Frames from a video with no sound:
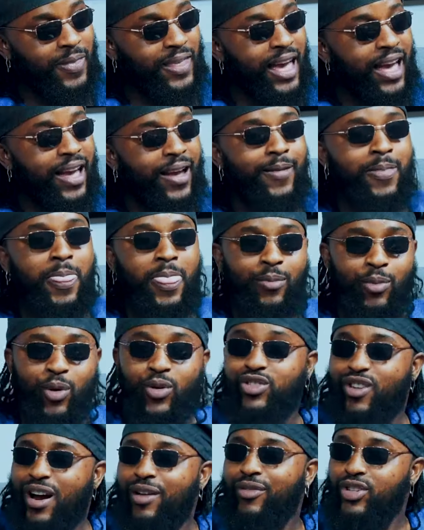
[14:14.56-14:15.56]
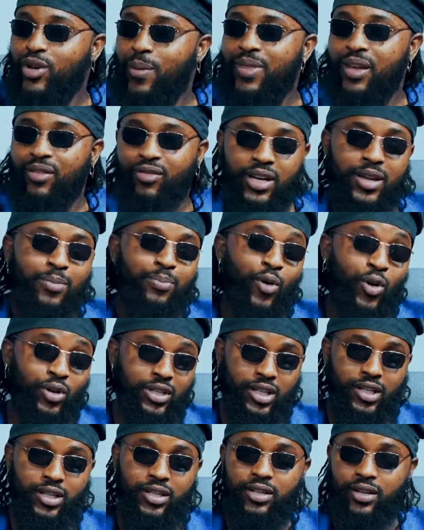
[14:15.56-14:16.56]
yeah, but it was crying for something really
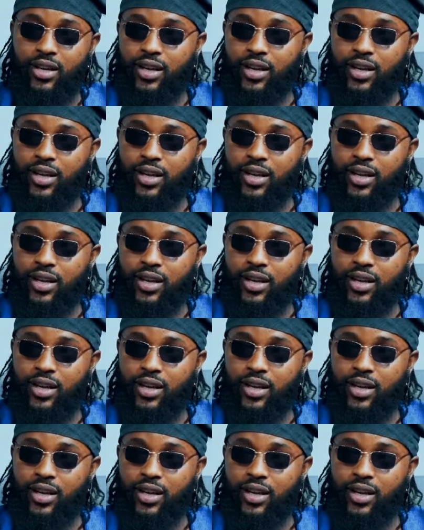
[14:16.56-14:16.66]
important to